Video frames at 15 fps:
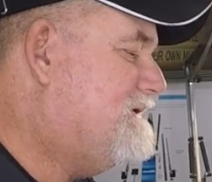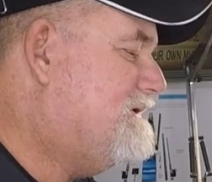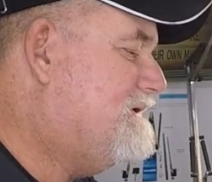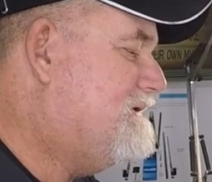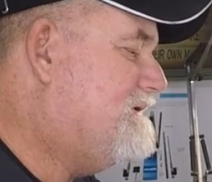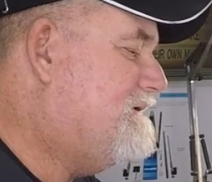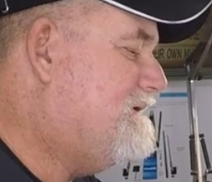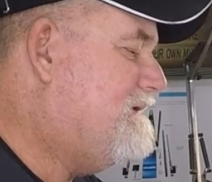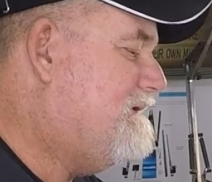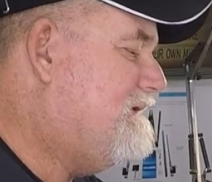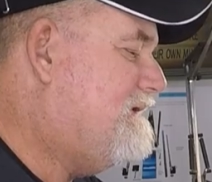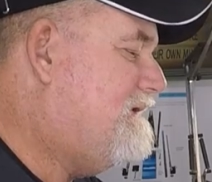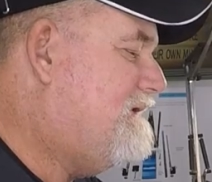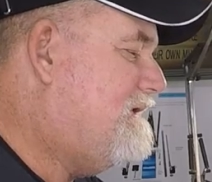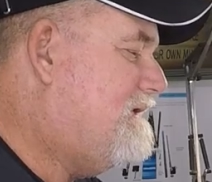
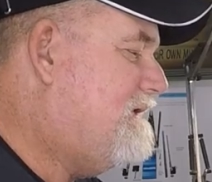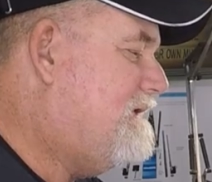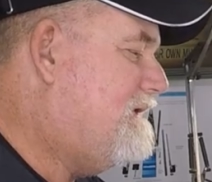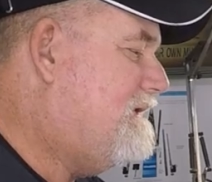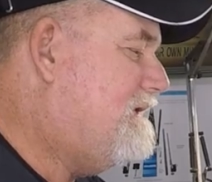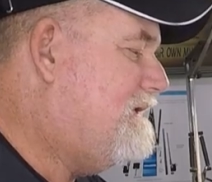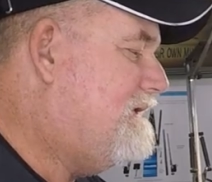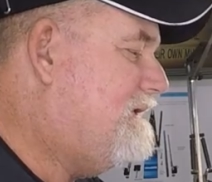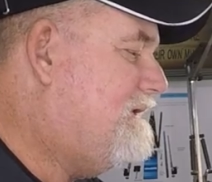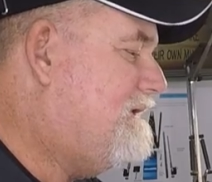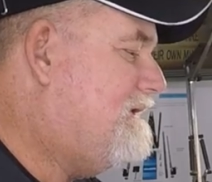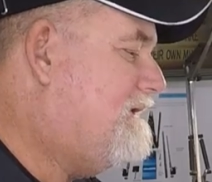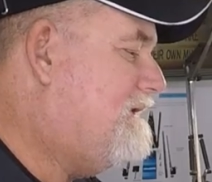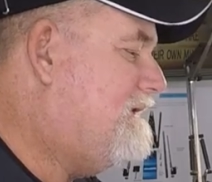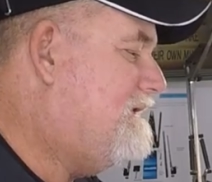
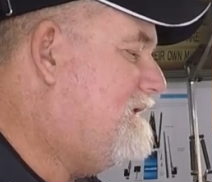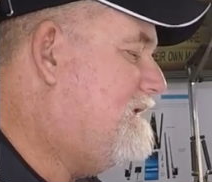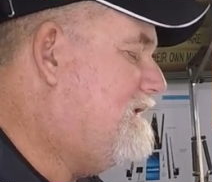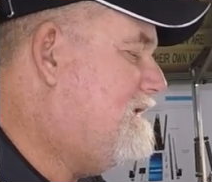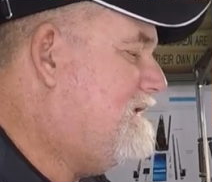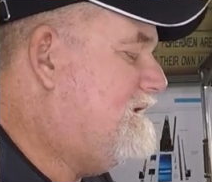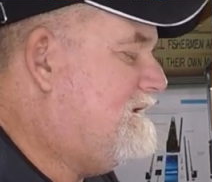(silence)